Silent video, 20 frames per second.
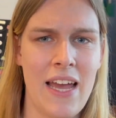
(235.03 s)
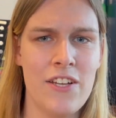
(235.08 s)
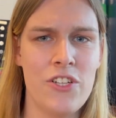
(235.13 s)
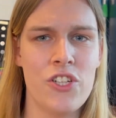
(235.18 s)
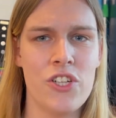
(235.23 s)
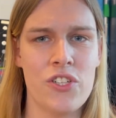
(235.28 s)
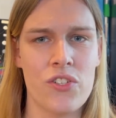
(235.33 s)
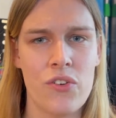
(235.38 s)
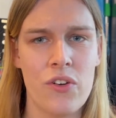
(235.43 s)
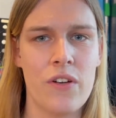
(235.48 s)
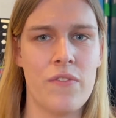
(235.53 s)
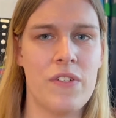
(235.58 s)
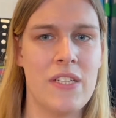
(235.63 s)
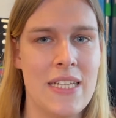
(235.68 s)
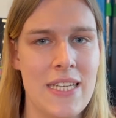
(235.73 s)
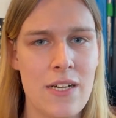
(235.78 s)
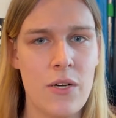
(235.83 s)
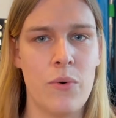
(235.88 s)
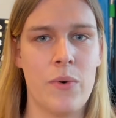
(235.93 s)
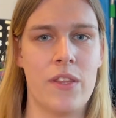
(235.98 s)
just sort of
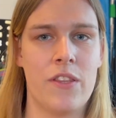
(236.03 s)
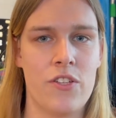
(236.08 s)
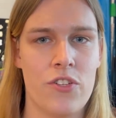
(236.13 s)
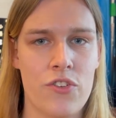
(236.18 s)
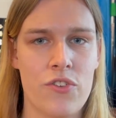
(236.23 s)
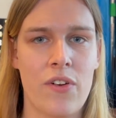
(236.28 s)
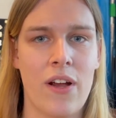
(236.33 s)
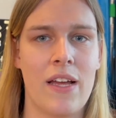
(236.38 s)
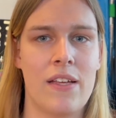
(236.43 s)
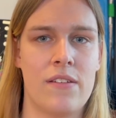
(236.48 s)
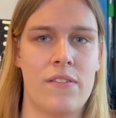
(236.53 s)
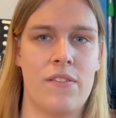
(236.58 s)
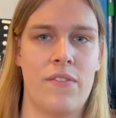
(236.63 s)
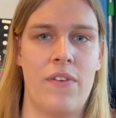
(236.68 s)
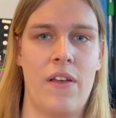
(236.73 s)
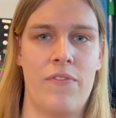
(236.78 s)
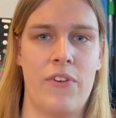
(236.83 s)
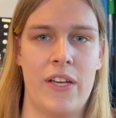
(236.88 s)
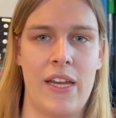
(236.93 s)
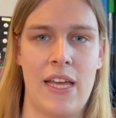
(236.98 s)
deal with the stress of
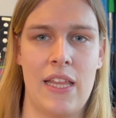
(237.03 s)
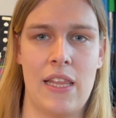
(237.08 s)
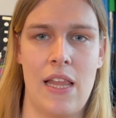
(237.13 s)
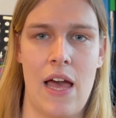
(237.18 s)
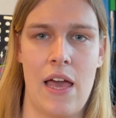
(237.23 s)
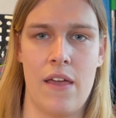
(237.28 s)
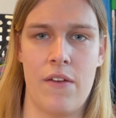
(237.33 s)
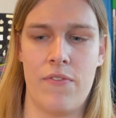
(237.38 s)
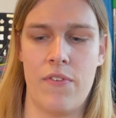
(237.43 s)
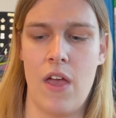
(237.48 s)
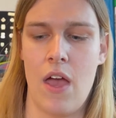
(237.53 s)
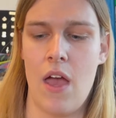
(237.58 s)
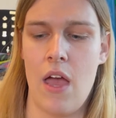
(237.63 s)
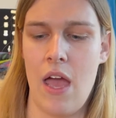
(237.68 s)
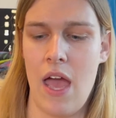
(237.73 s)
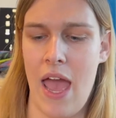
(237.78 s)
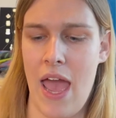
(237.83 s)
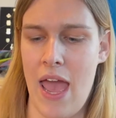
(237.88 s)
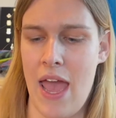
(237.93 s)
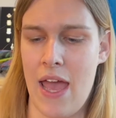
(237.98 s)
everyday life.
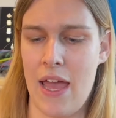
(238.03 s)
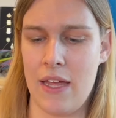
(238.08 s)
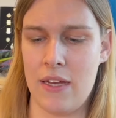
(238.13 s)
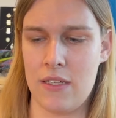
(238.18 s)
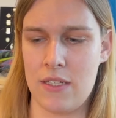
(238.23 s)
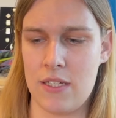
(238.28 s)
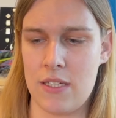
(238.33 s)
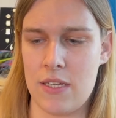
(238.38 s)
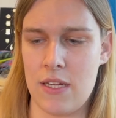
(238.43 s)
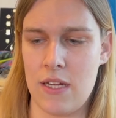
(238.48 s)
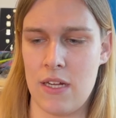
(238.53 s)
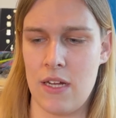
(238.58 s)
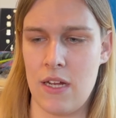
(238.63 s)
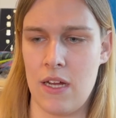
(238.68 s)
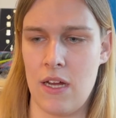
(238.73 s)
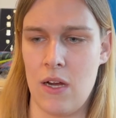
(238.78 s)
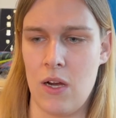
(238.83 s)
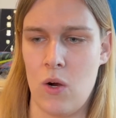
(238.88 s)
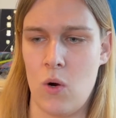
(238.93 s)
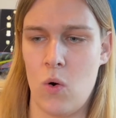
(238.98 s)
And
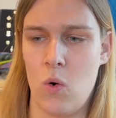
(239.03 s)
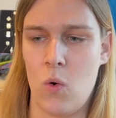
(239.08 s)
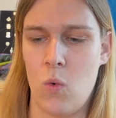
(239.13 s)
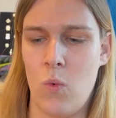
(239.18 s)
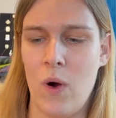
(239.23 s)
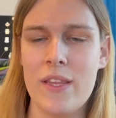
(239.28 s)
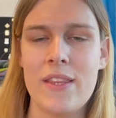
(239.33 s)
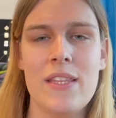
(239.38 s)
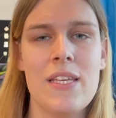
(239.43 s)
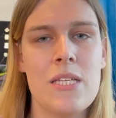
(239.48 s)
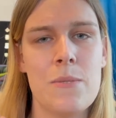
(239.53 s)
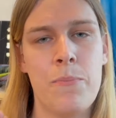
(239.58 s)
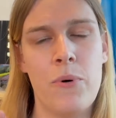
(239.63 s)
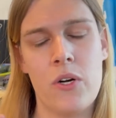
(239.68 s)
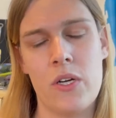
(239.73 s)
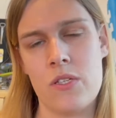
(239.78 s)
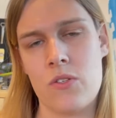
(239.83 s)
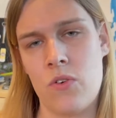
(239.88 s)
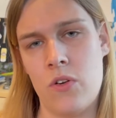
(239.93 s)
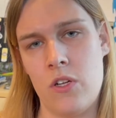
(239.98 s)
what this book
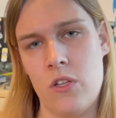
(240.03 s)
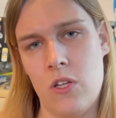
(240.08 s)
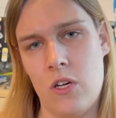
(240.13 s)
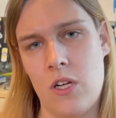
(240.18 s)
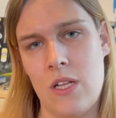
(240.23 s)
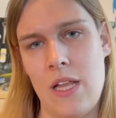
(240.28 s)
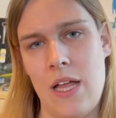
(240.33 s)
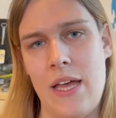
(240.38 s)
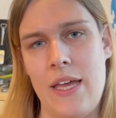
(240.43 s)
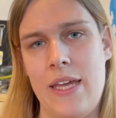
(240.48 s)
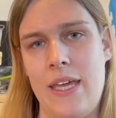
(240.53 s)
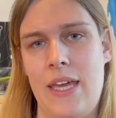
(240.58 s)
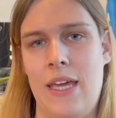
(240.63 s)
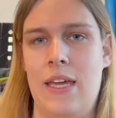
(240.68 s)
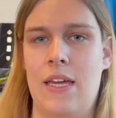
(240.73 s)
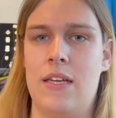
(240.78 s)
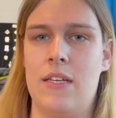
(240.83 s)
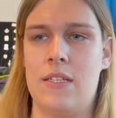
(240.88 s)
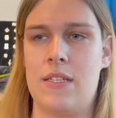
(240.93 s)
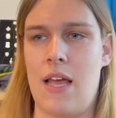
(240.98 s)
is going to look like
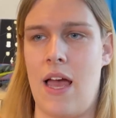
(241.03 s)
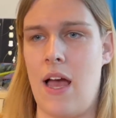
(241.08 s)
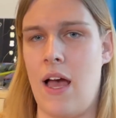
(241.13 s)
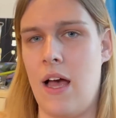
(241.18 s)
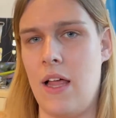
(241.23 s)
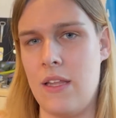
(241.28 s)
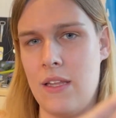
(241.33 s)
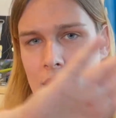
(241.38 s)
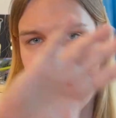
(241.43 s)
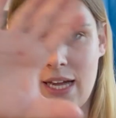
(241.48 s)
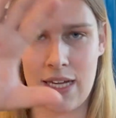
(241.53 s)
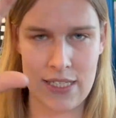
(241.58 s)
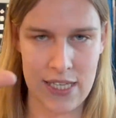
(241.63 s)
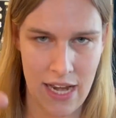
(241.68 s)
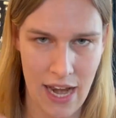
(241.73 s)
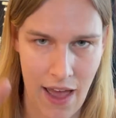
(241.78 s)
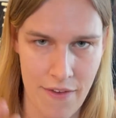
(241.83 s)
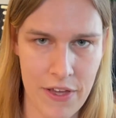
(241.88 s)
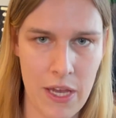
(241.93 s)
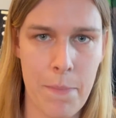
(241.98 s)
is, like I said,
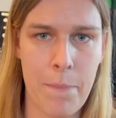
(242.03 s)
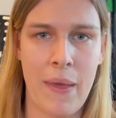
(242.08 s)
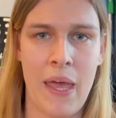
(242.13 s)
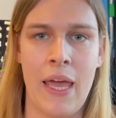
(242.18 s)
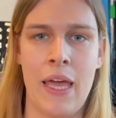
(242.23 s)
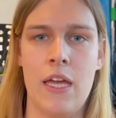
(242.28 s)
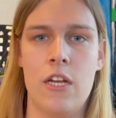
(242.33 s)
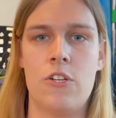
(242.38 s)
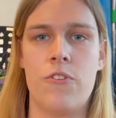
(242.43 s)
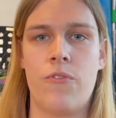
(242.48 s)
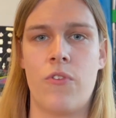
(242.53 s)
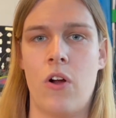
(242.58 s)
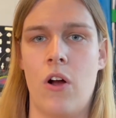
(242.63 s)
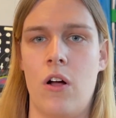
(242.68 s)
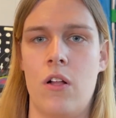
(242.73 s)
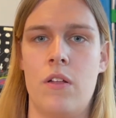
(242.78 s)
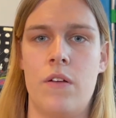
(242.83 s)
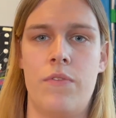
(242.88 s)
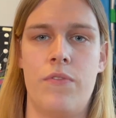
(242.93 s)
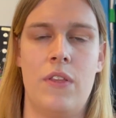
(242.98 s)
having a page for
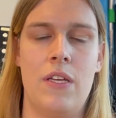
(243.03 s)
all of